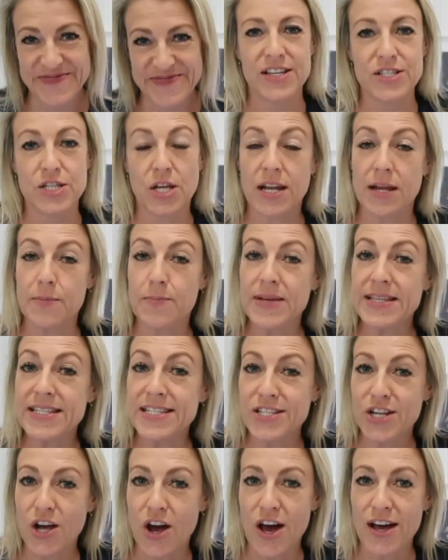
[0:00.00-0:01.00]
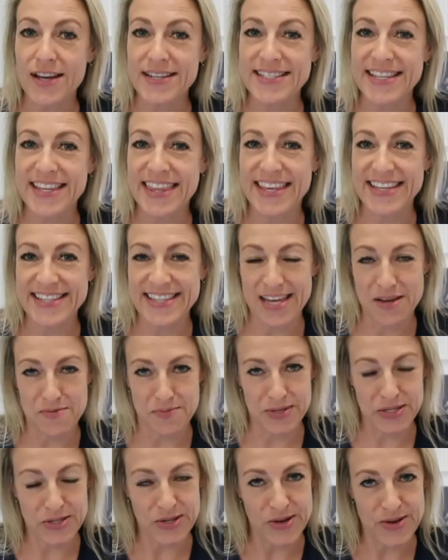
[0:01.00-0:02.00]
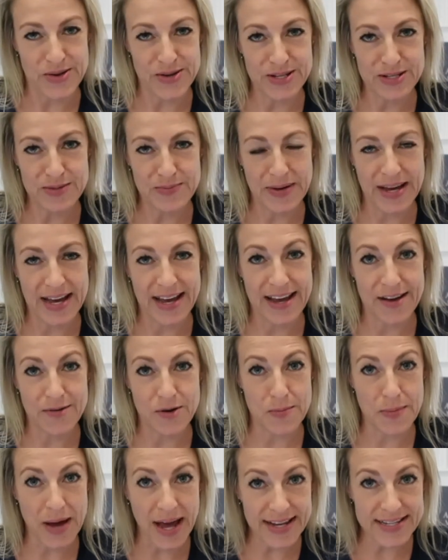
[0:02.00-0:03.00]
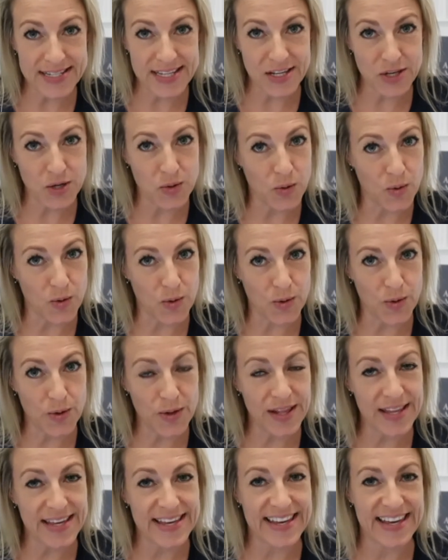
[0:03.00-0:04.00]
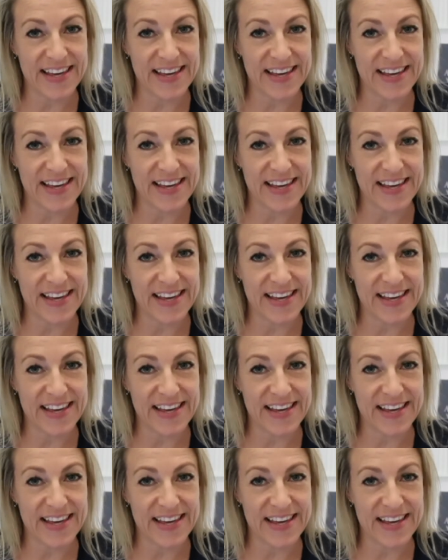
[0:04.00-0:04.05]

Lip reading: So let me start this episode by reminding you all,